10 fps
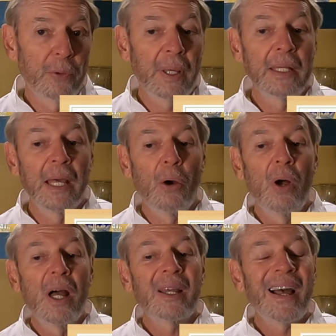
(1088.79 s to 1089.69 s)
Okay,
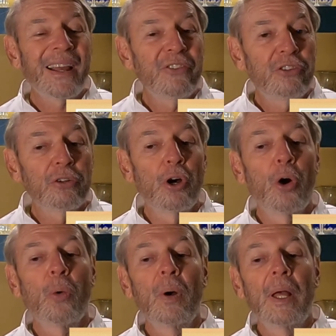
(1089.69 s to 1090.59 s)
now
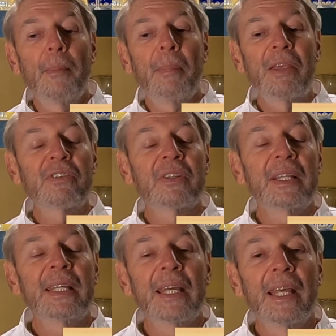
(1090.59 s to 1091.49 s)
Kakejiro
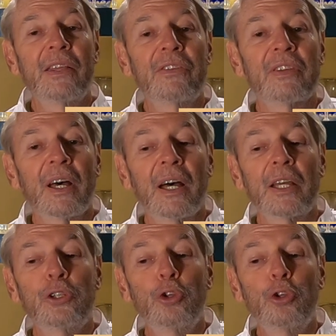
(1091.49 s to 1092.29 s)
basically is uh,